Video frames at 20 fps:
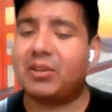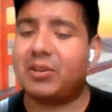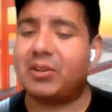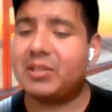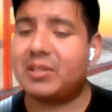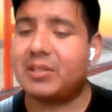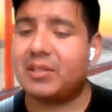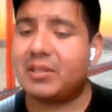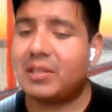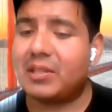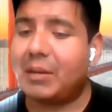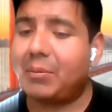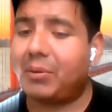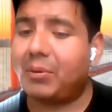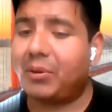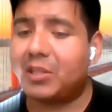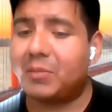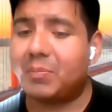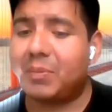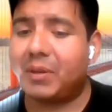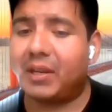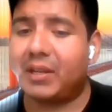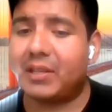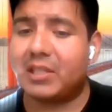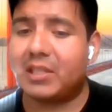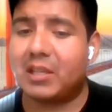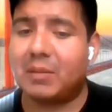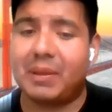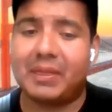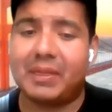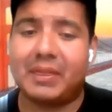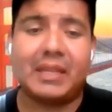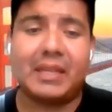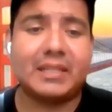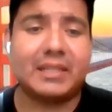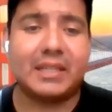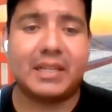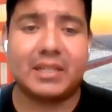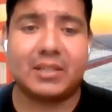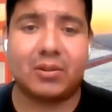in certain neighborhoods because some
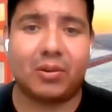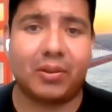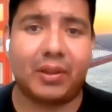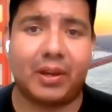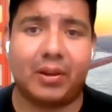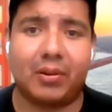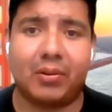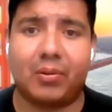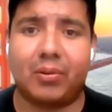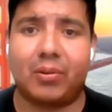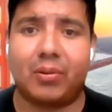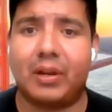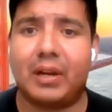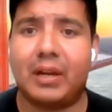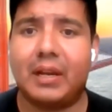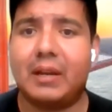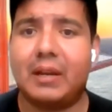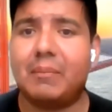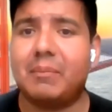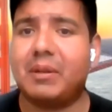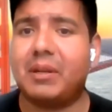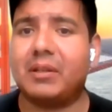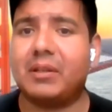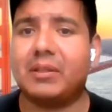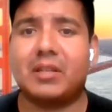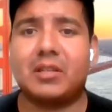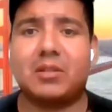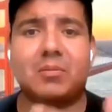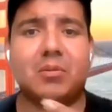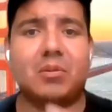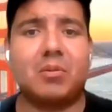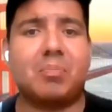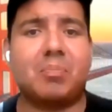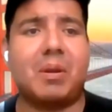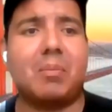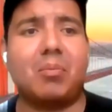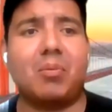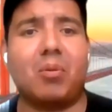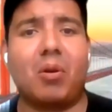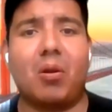ethnicities are there, or because the
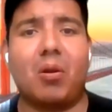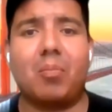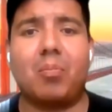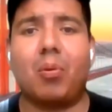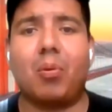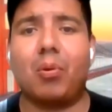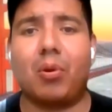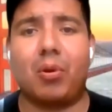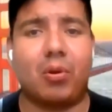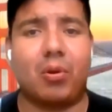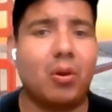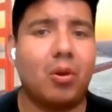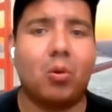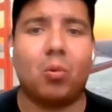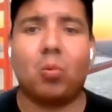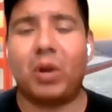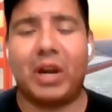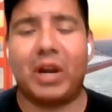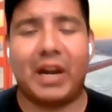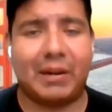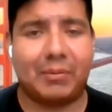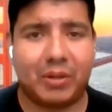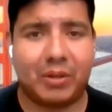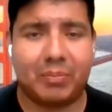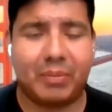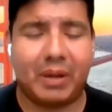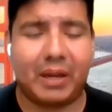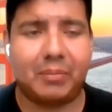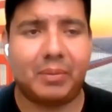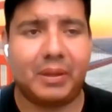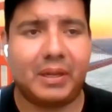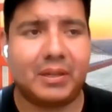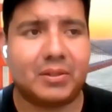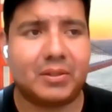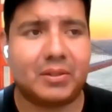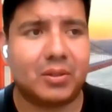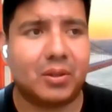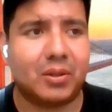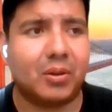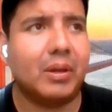people are poor, whatever it might be.
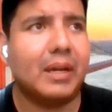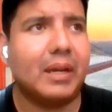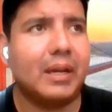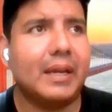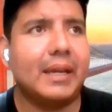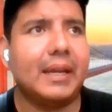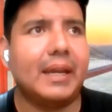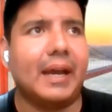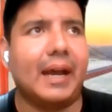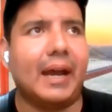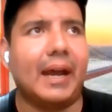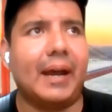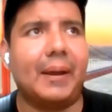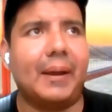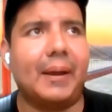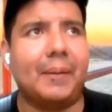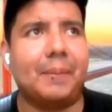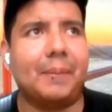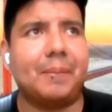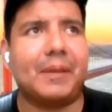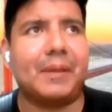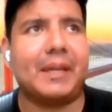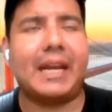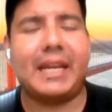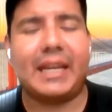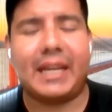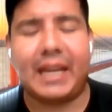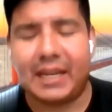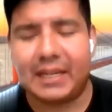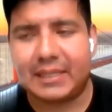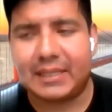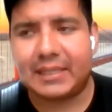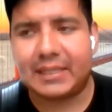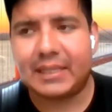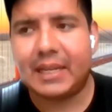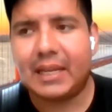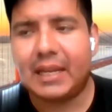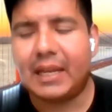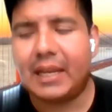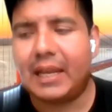So in any
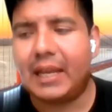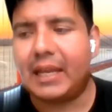case,